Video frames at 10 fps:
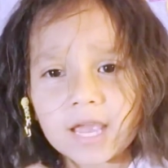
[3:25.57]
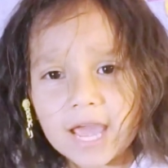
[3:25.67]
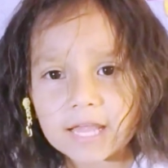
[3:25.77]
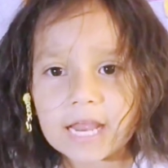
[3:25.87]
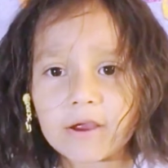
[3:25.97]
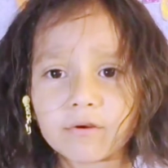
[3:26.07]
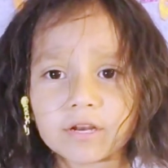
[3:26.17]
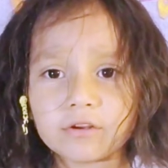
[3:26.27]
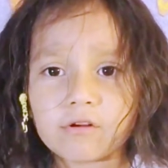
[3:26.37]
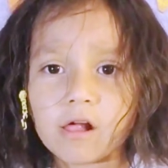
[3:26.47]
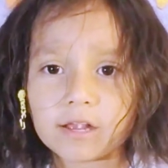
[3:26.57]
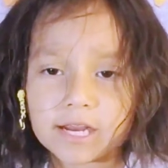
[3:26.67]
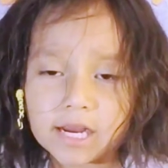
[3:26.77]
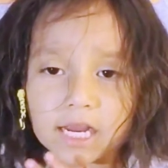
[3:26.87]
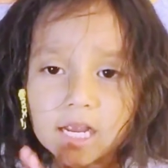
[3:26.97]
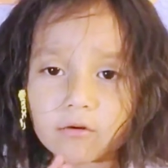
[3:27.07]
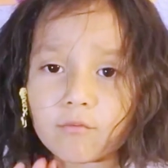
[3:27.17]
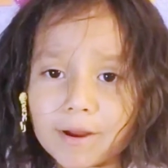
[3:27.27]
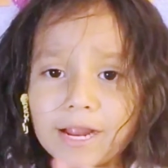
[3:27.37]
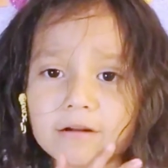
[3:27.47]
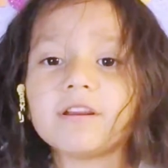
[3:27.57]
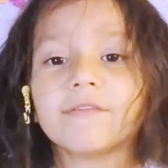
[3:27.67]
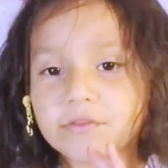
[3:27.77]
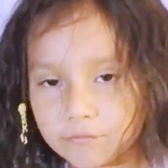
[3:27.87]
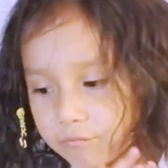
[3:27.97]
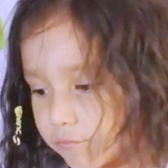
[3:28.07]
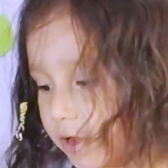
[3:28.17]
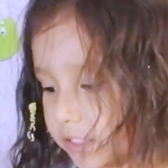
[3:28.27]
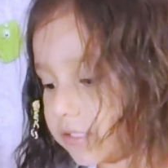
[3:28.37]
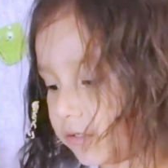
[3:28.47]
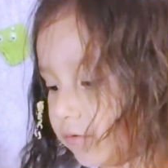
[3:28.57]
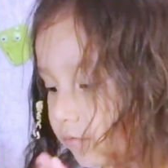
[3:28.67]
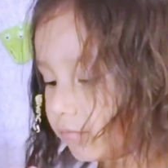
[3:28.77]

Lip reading: And now we're gonna draw a crown if you want to.